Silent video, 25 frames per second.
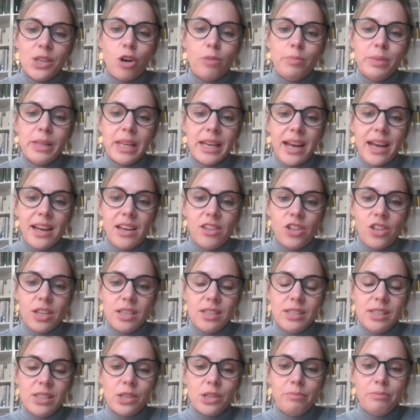
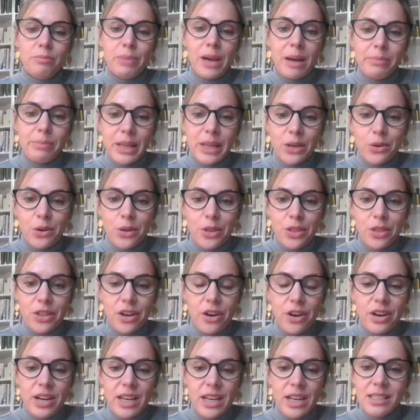obligations on public
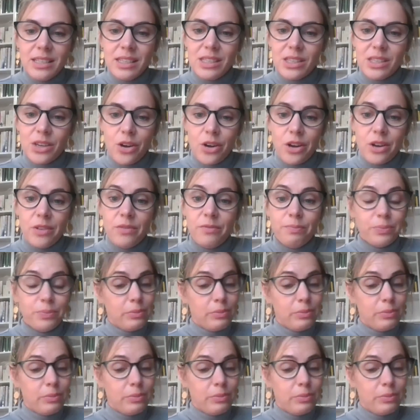authorities, so